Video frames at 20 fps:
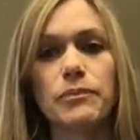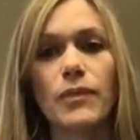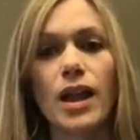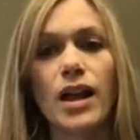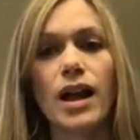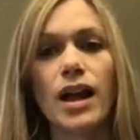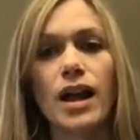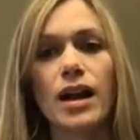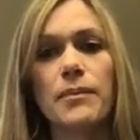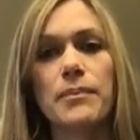
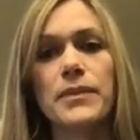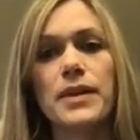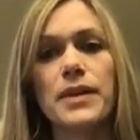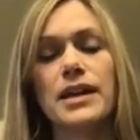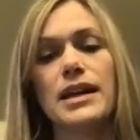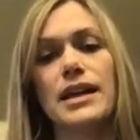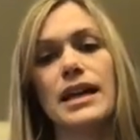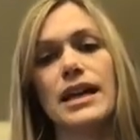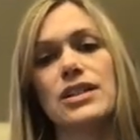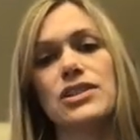
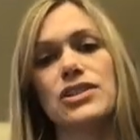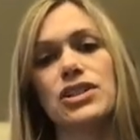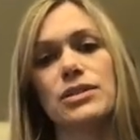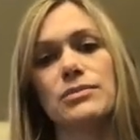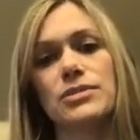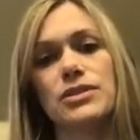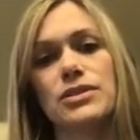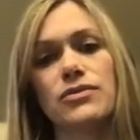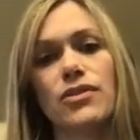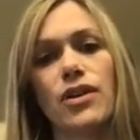In
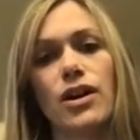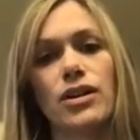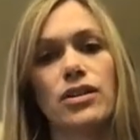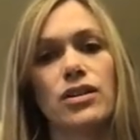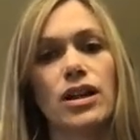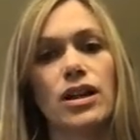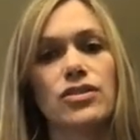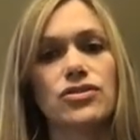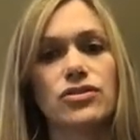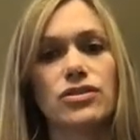terms of
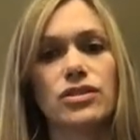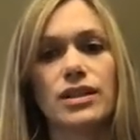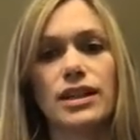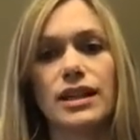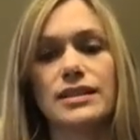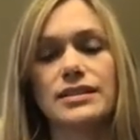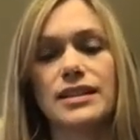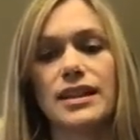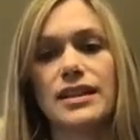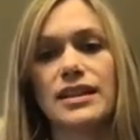chronological, like
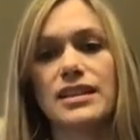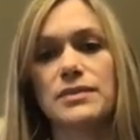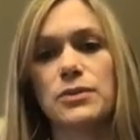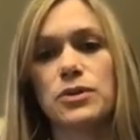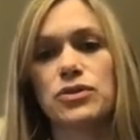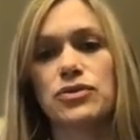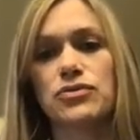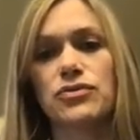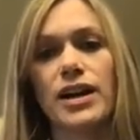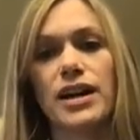I said, that's
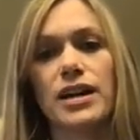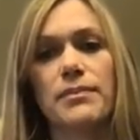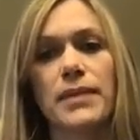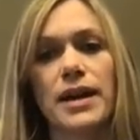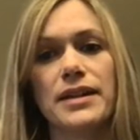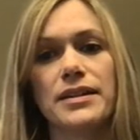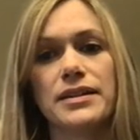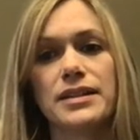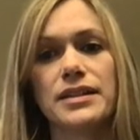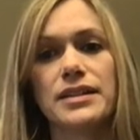most
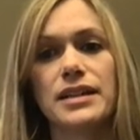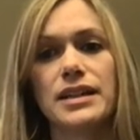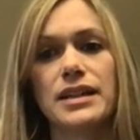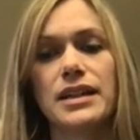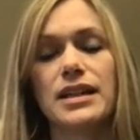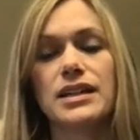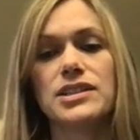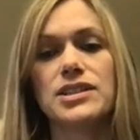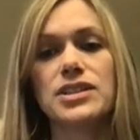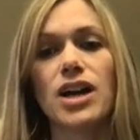recommended.
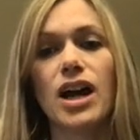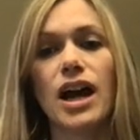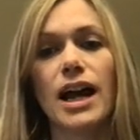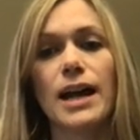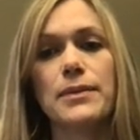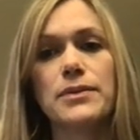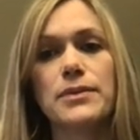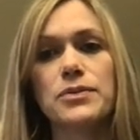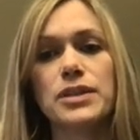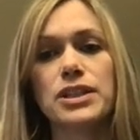
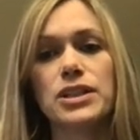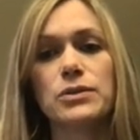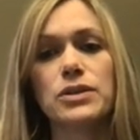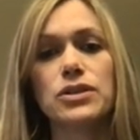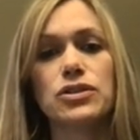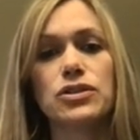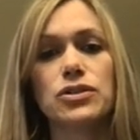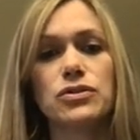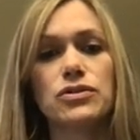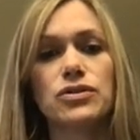Times where you
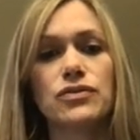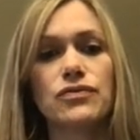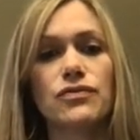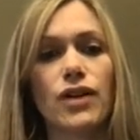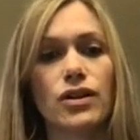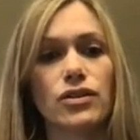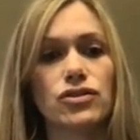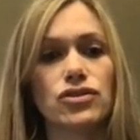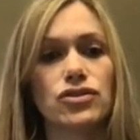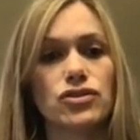would use
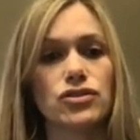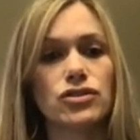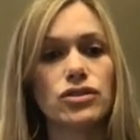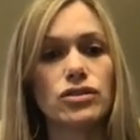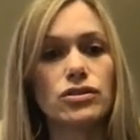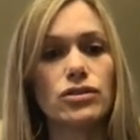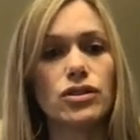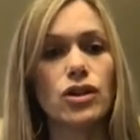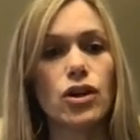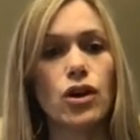
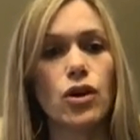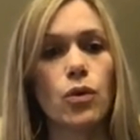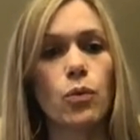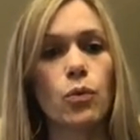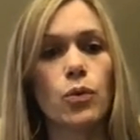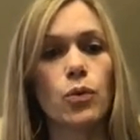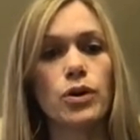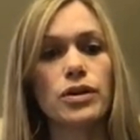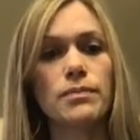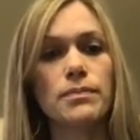functional
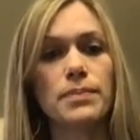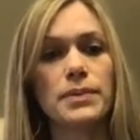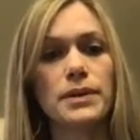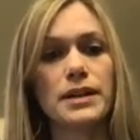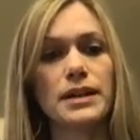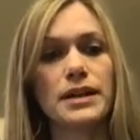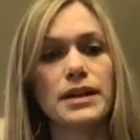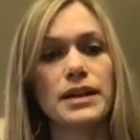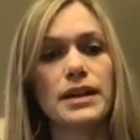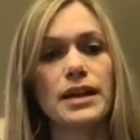would
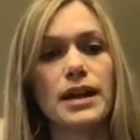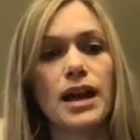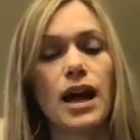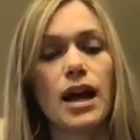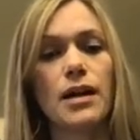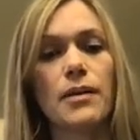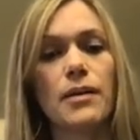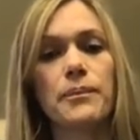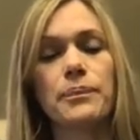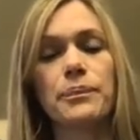be
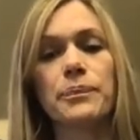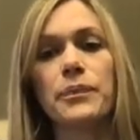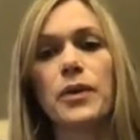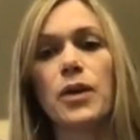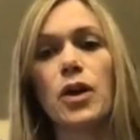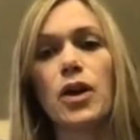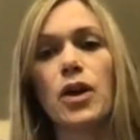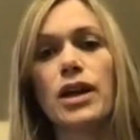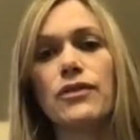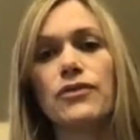
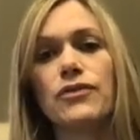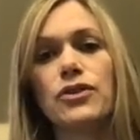if